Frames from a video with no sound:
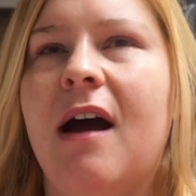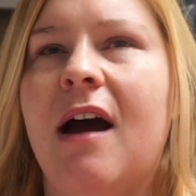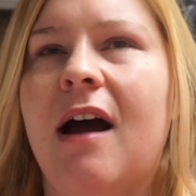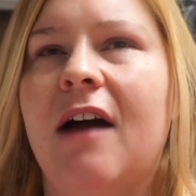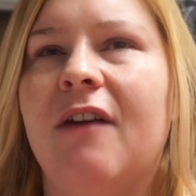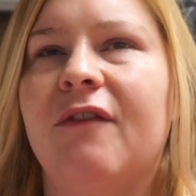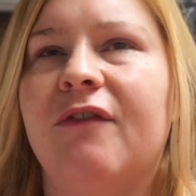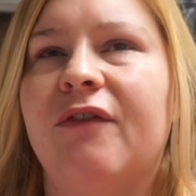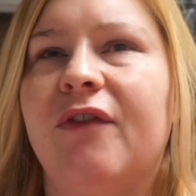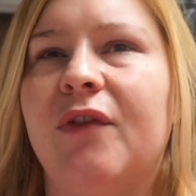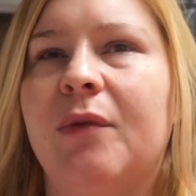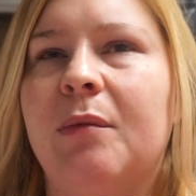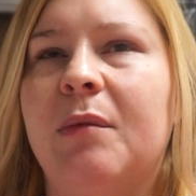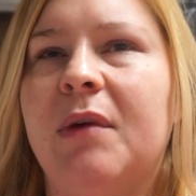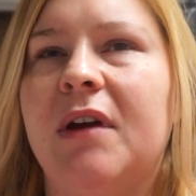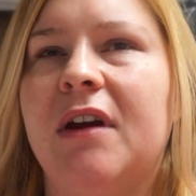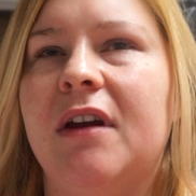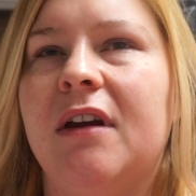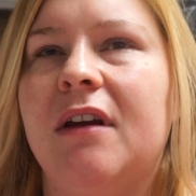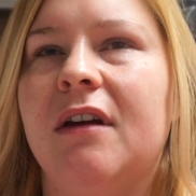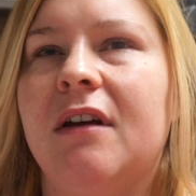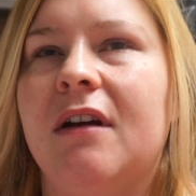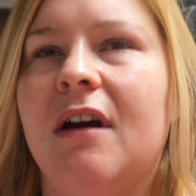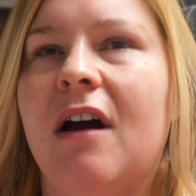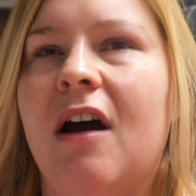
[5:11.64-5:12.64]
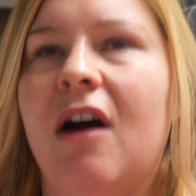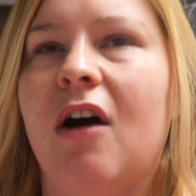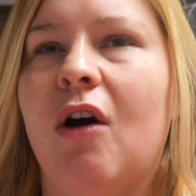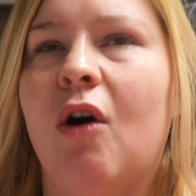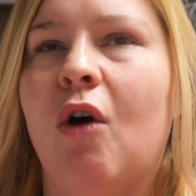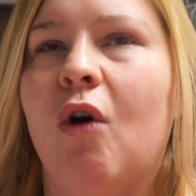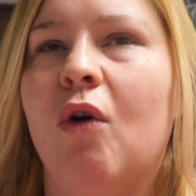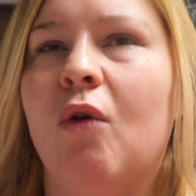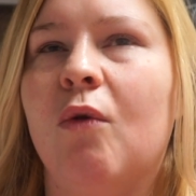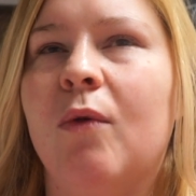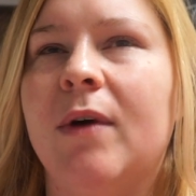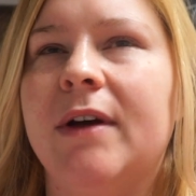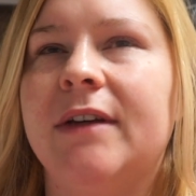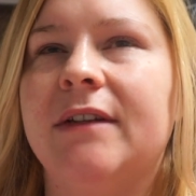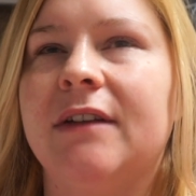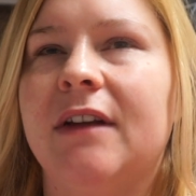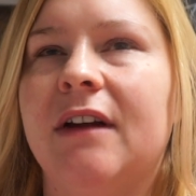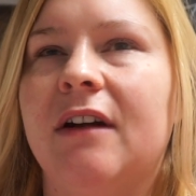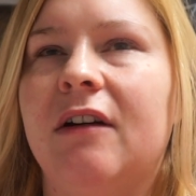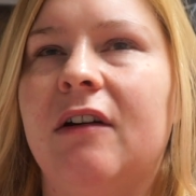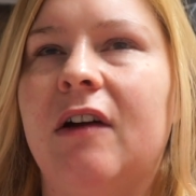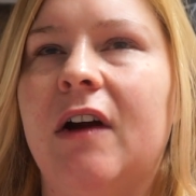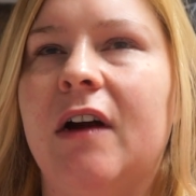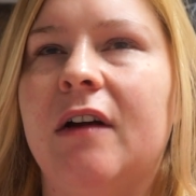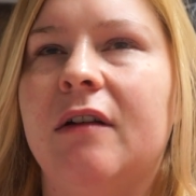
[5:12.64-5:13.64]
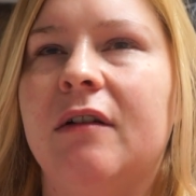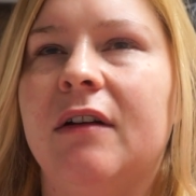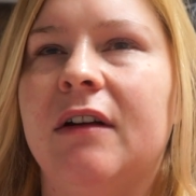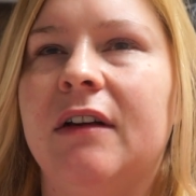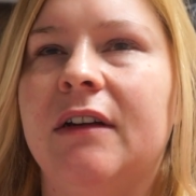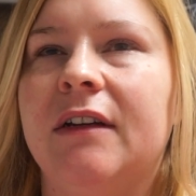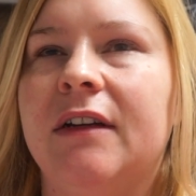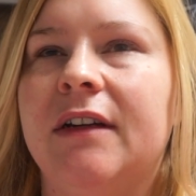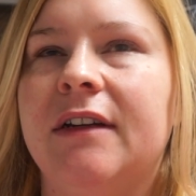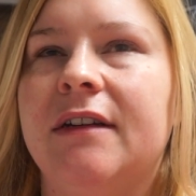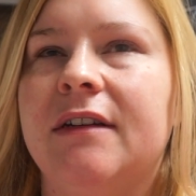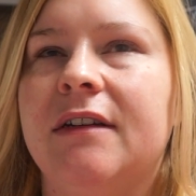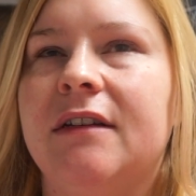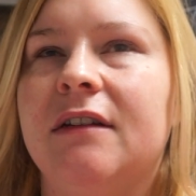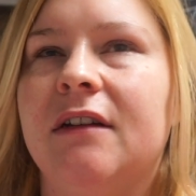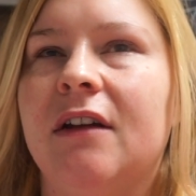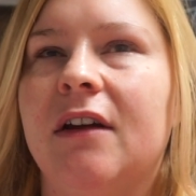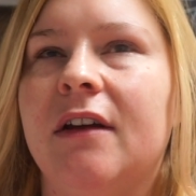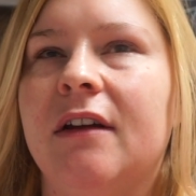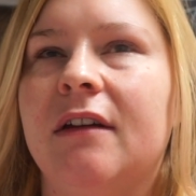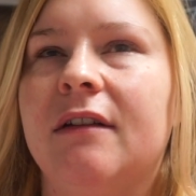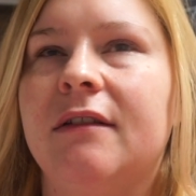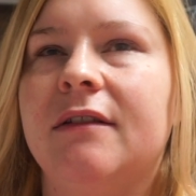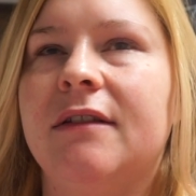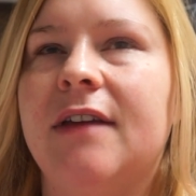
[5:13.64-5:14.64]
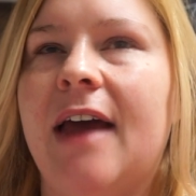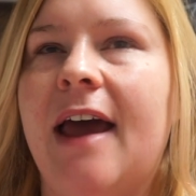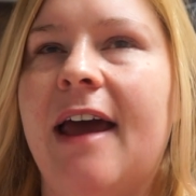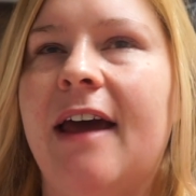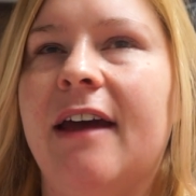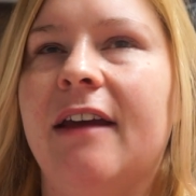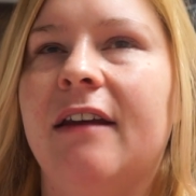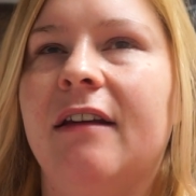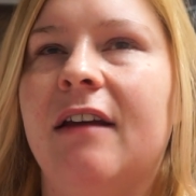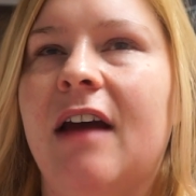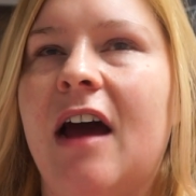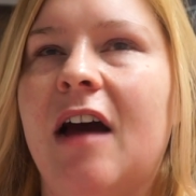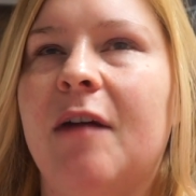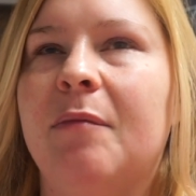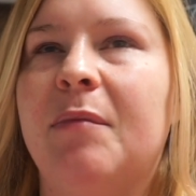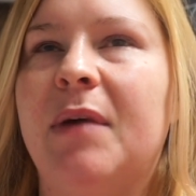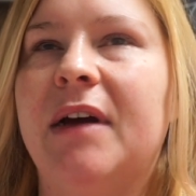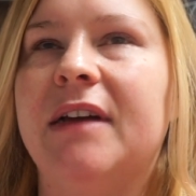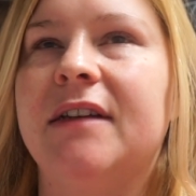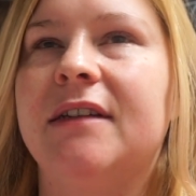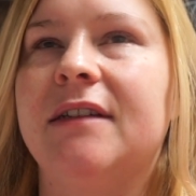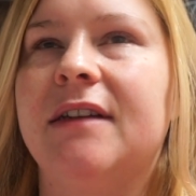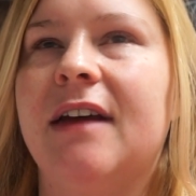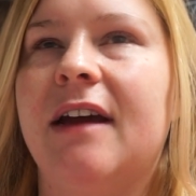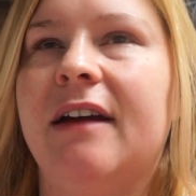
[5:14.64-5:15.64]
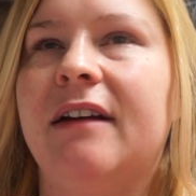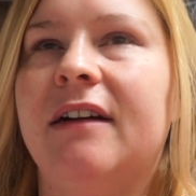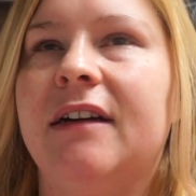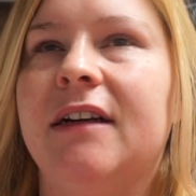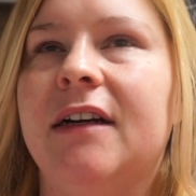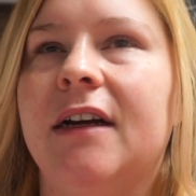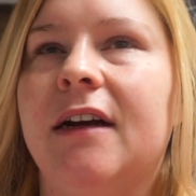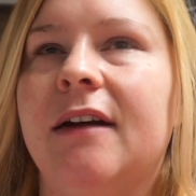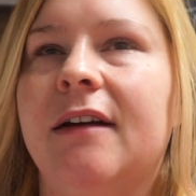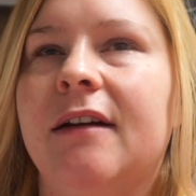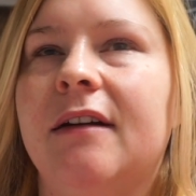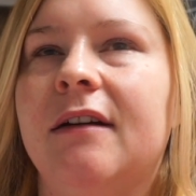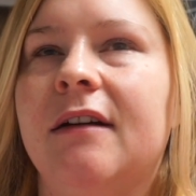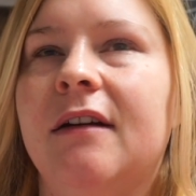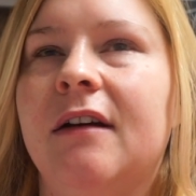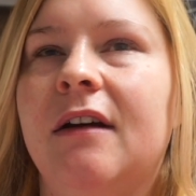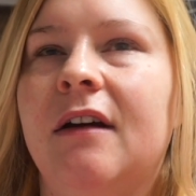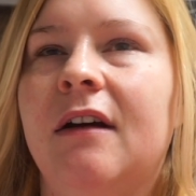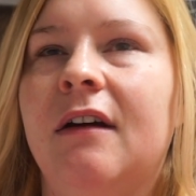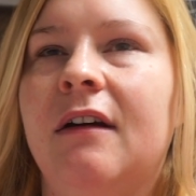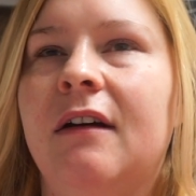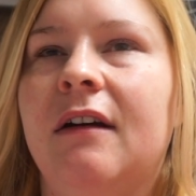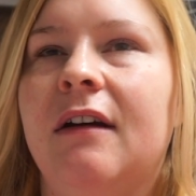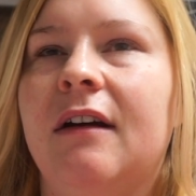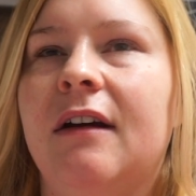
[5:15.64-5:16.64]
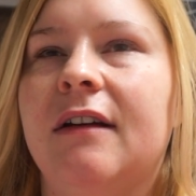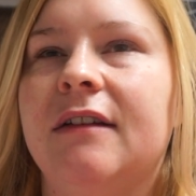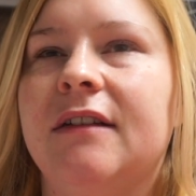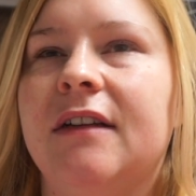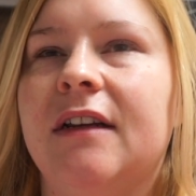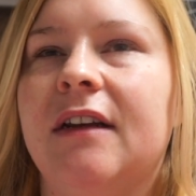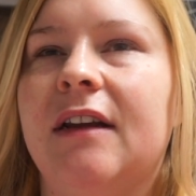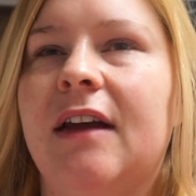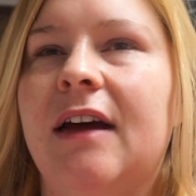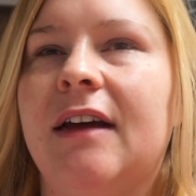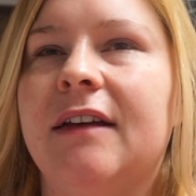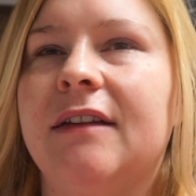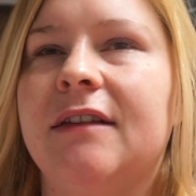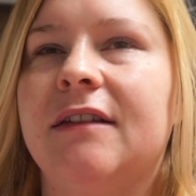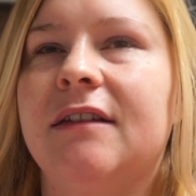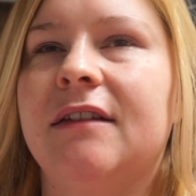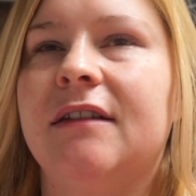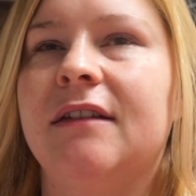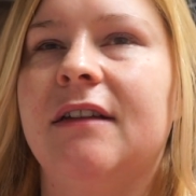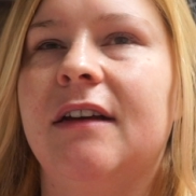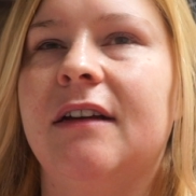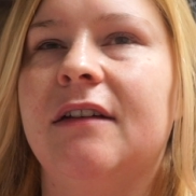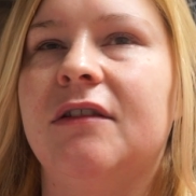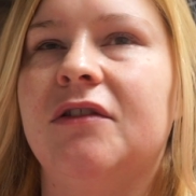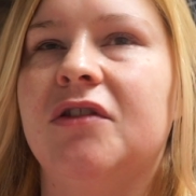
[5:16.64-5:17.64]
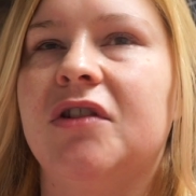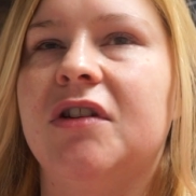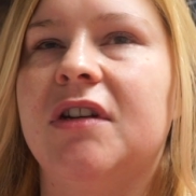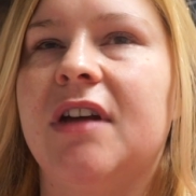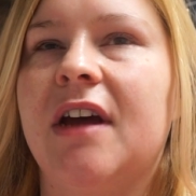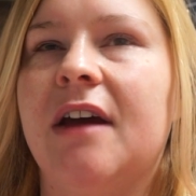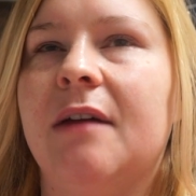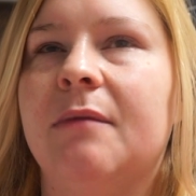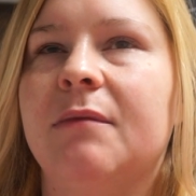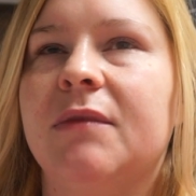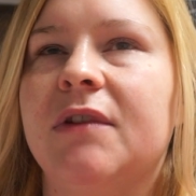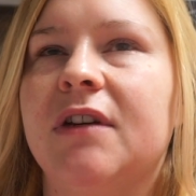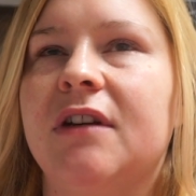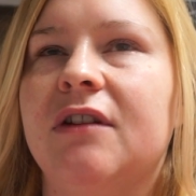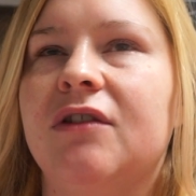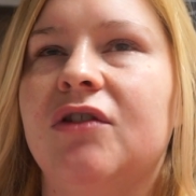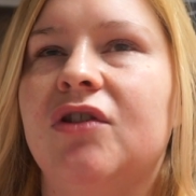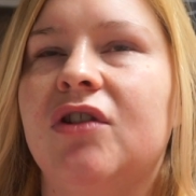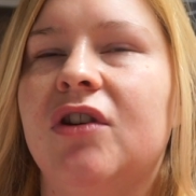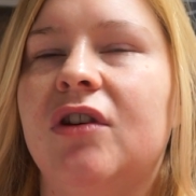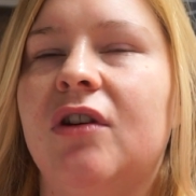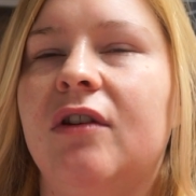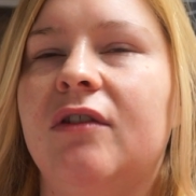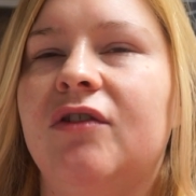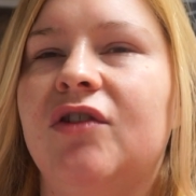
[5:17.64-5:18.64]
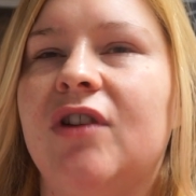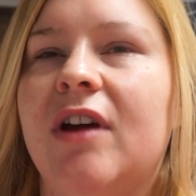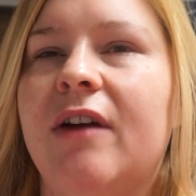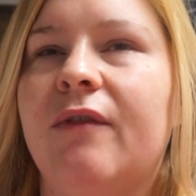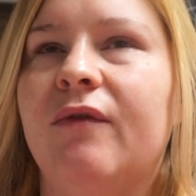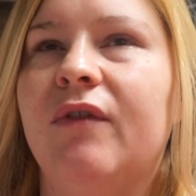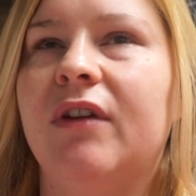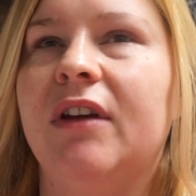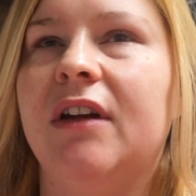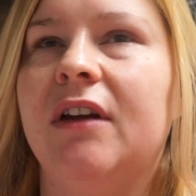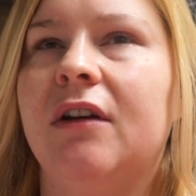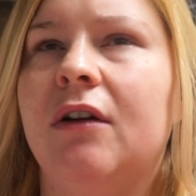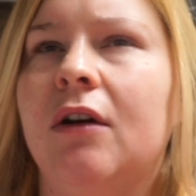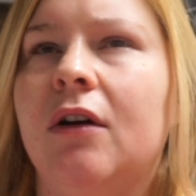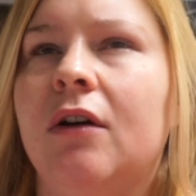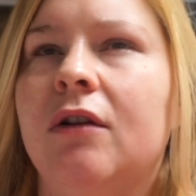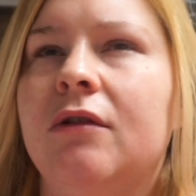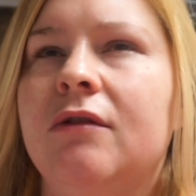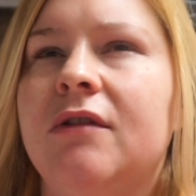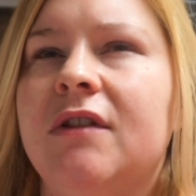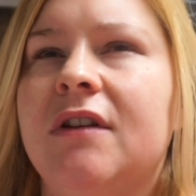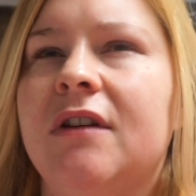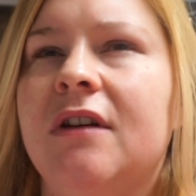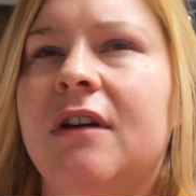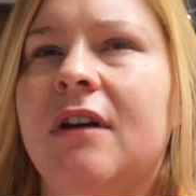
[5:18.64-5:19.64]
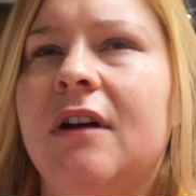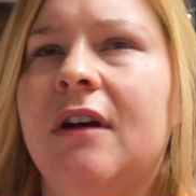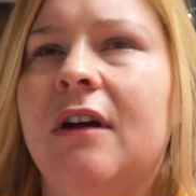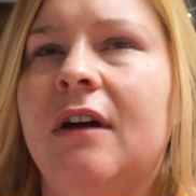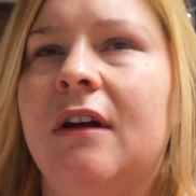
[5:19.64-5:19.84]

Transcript: And for me, I always let her out at least like 10, 10:30 at night as a last ditch attempt, and she generally goes.